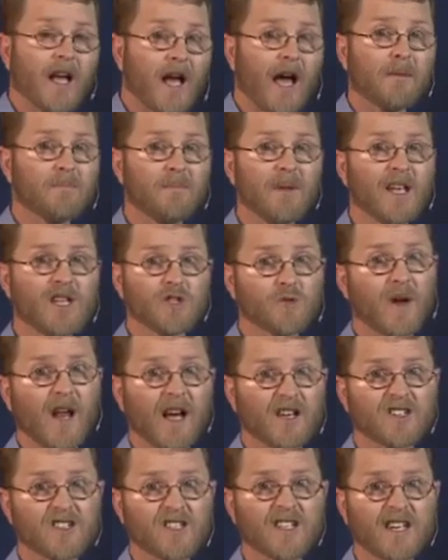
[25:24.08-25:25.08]
It means when
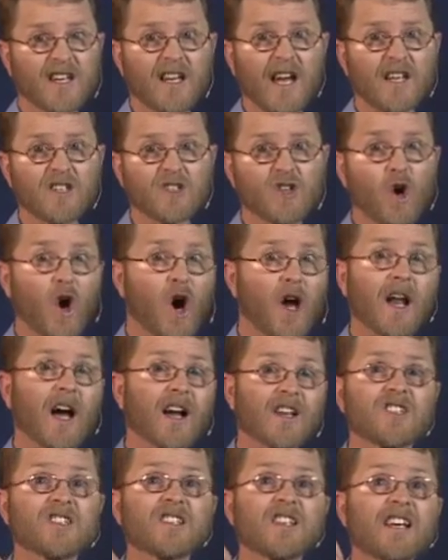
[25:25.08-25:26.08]
I sin against God,
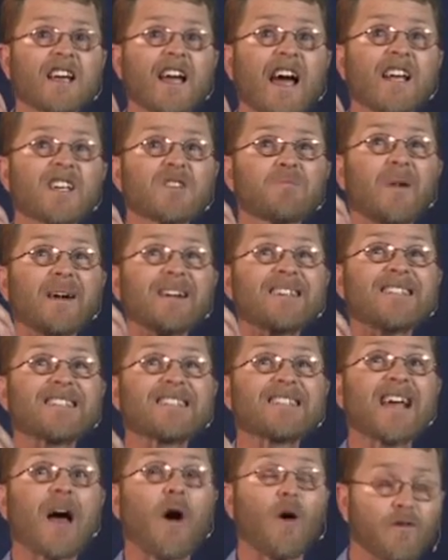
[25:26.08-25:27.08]
I sin against
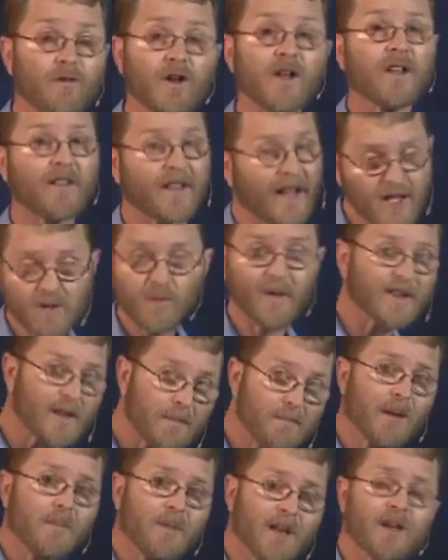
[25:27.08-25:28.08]
myself. That's what the
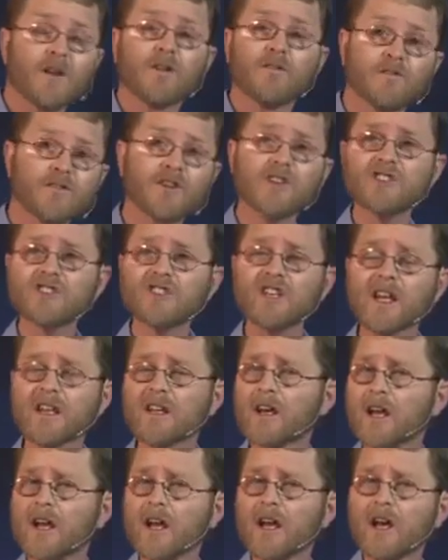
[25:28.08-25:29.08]
biblical verse said
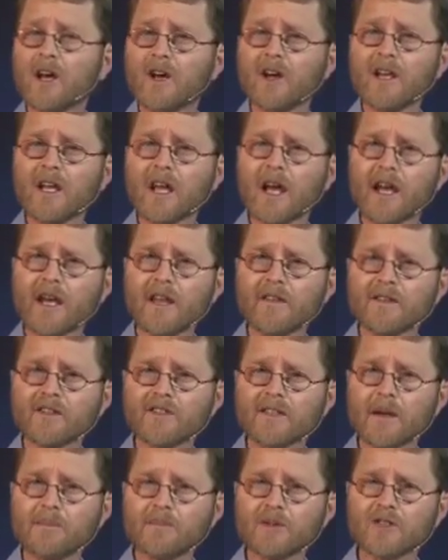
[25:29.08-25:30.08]
earlier in
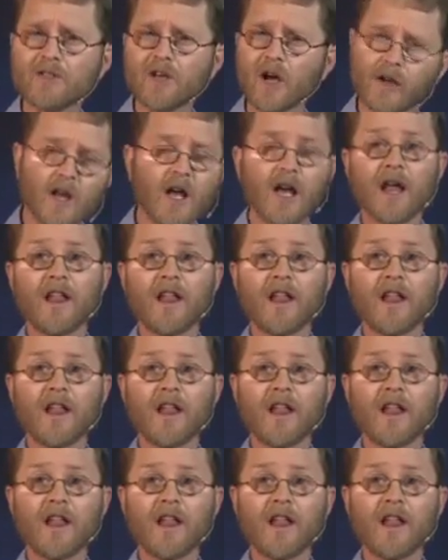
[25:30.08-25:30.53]
this episode.